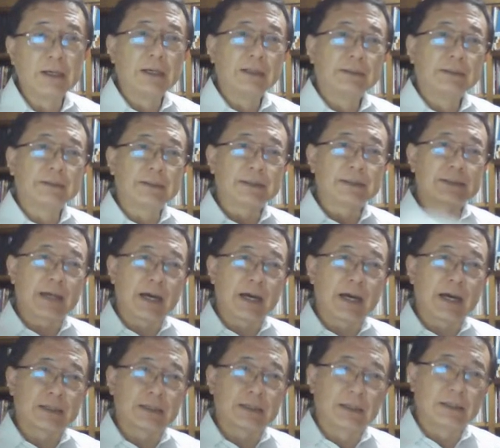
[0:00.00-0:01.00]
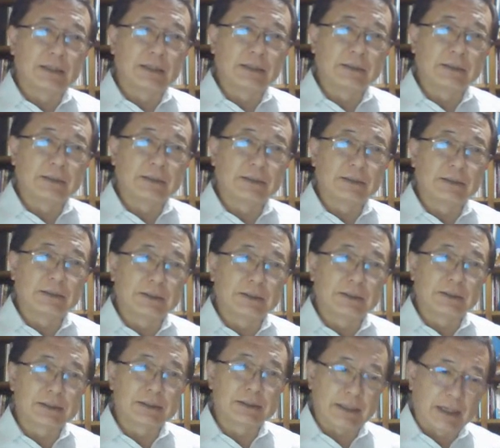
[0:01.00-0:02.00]
This this
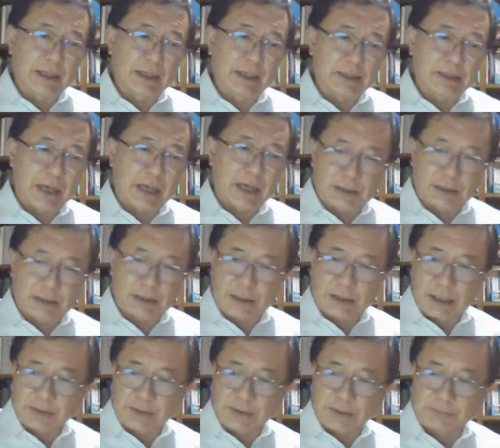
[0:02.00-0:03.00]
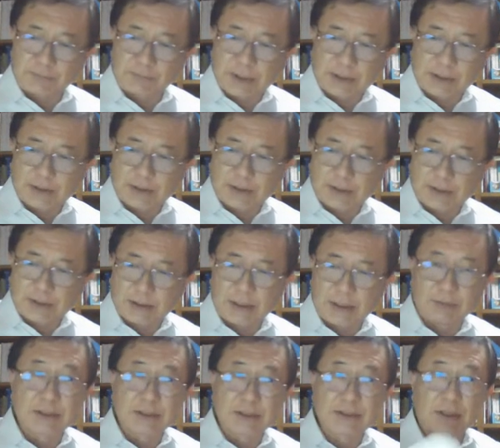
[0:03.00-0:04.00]
slide actually reflects the
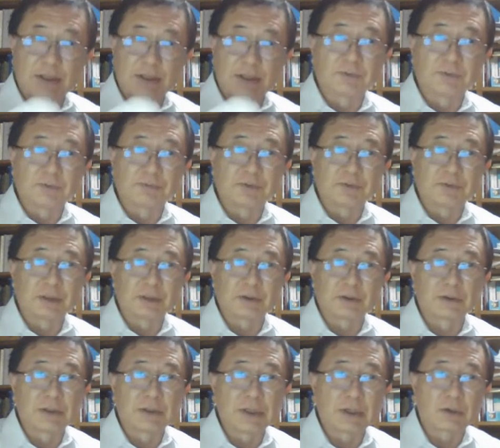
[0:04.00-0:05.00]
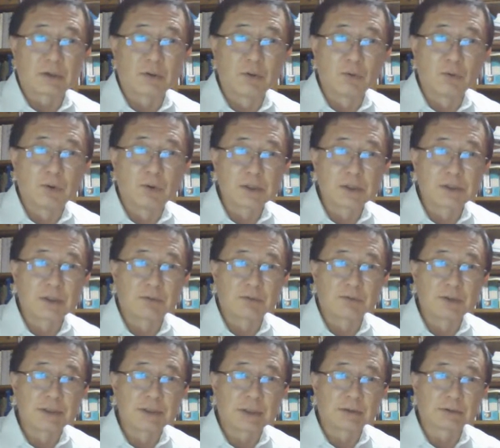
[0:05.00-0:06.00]
result of the core's
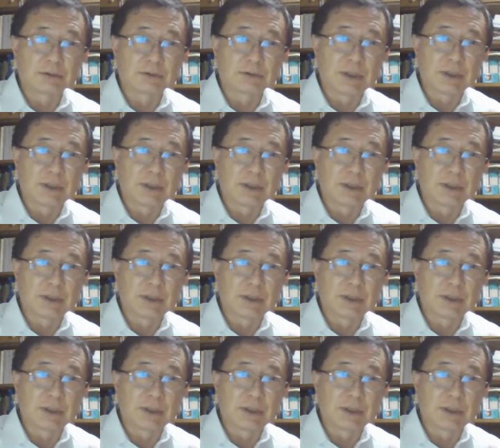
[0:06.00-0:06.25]
result.